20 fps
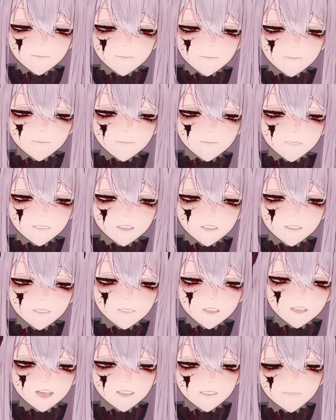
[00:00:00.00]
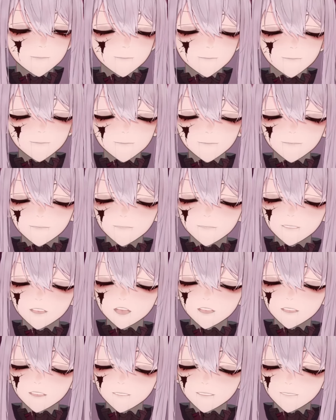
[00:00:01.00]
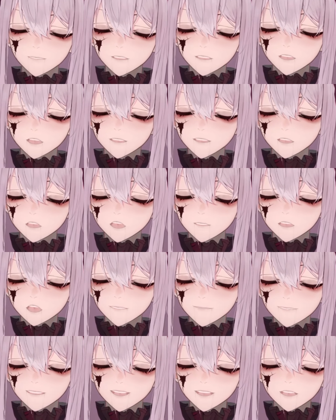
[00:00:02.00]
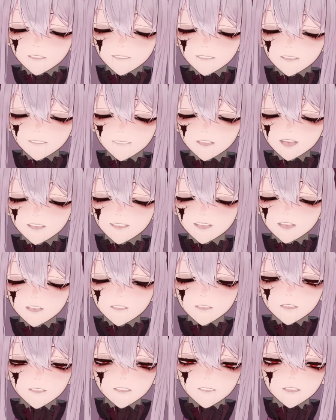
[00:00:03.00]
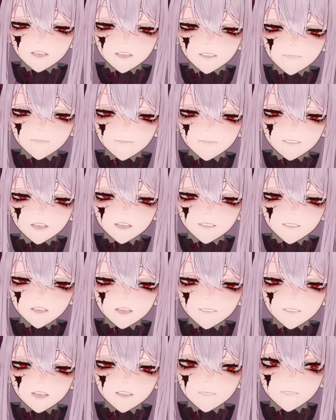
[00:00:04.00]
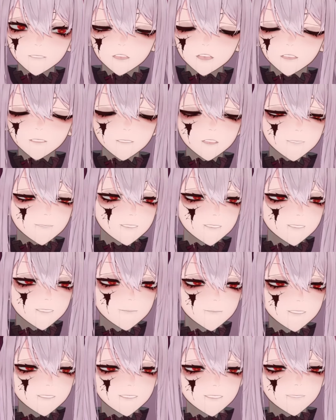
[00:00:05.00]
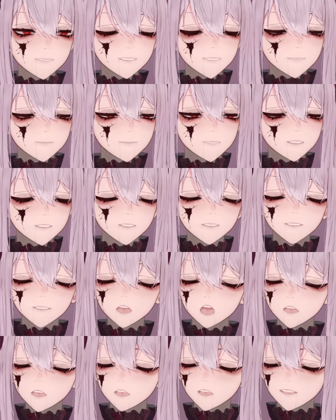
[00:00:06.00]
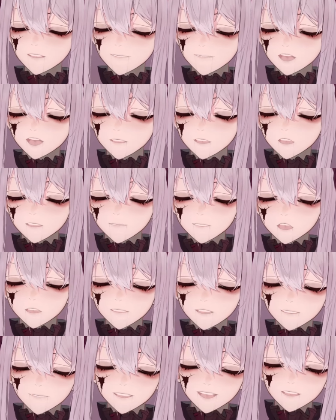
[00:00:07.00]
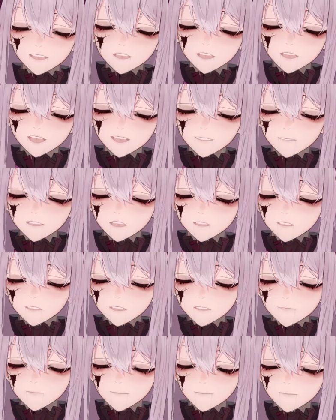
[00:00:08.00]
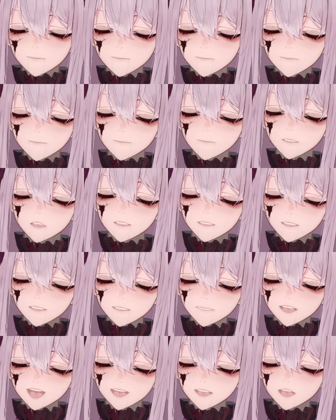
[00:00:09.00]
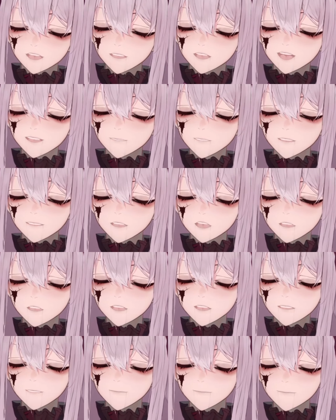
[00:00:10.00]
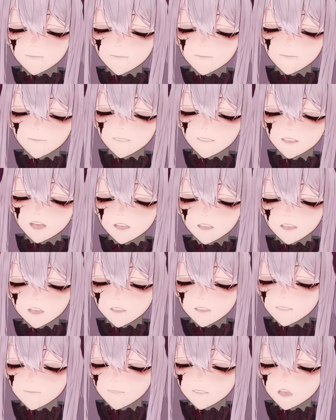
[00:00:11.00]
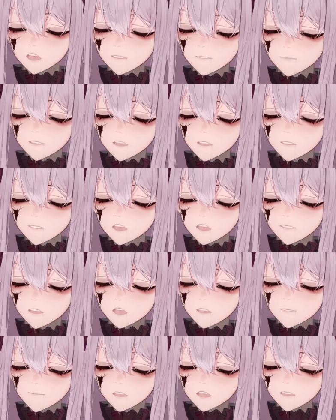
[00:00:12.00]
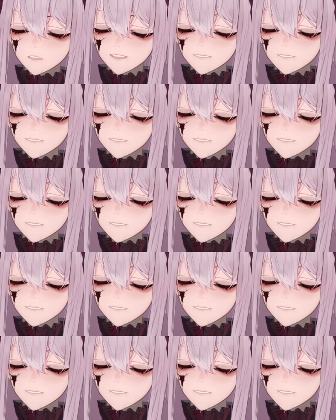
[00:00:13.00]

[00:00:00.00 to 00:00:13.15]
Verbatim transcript: There you go. You know, Volpixie was in the chat earlier and there was two different Volpixies that I sound. Uh, VTubers, we need to get our names ordered. We need to get our names in order. Is there another porcelain maid out there?